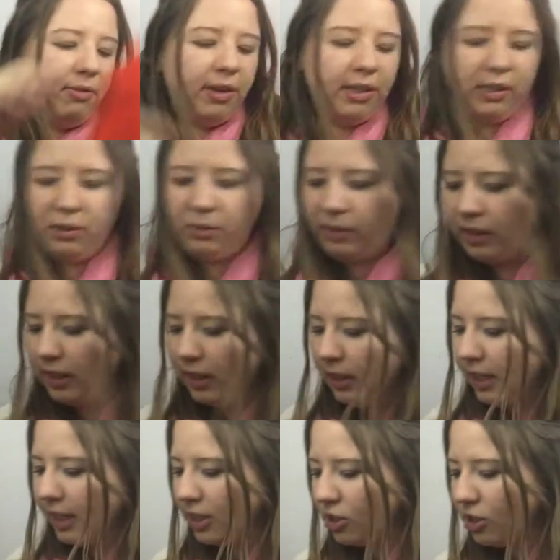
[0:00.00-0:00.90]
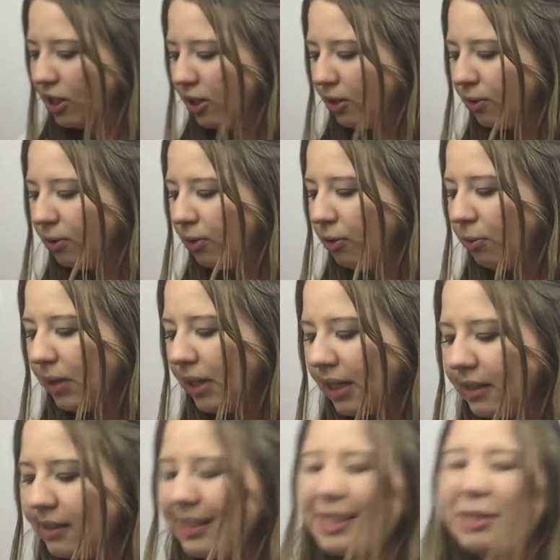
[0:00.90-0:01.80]
friends really likes J. Crew
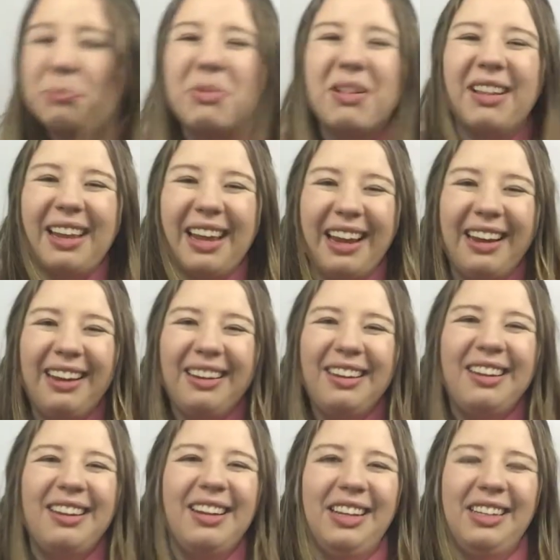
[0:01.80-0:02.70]
because it's plain,